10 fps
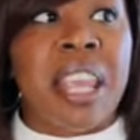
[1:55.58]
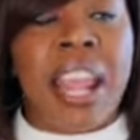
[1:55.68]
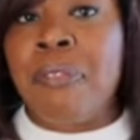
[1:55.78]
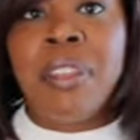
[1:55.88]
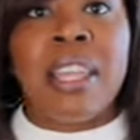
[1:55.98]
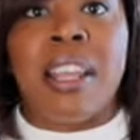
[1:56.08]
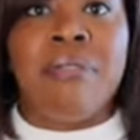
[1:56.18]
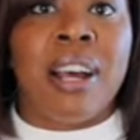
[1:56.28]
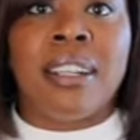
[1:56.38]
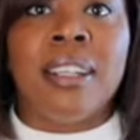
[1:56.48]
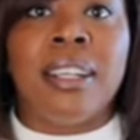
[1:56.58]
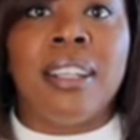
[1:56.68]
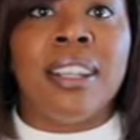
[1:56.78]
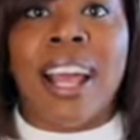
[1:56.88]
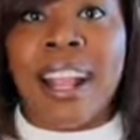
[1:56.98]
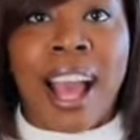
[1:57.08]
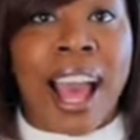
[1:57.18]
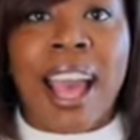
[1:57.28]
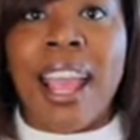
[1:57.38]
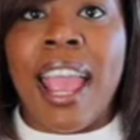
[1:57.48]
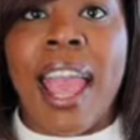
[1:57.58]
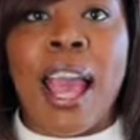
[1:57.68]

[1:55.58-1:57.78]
everything if I could. Like, I